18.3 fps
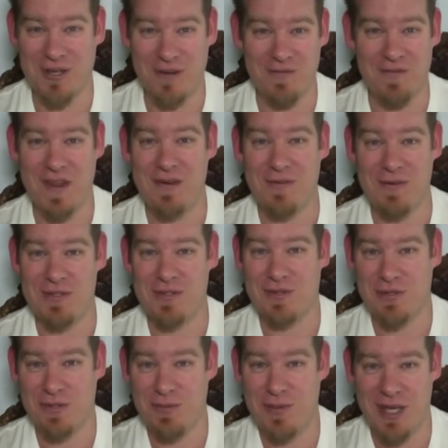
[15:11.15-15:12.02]
Our favorite
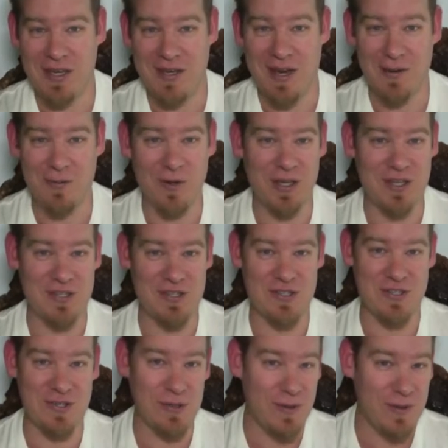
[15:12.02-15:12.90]
social media network is
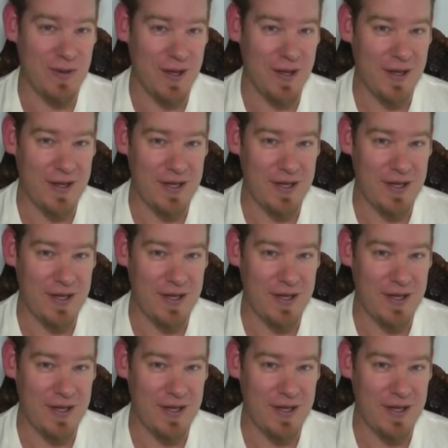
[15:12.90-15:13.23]
Tsu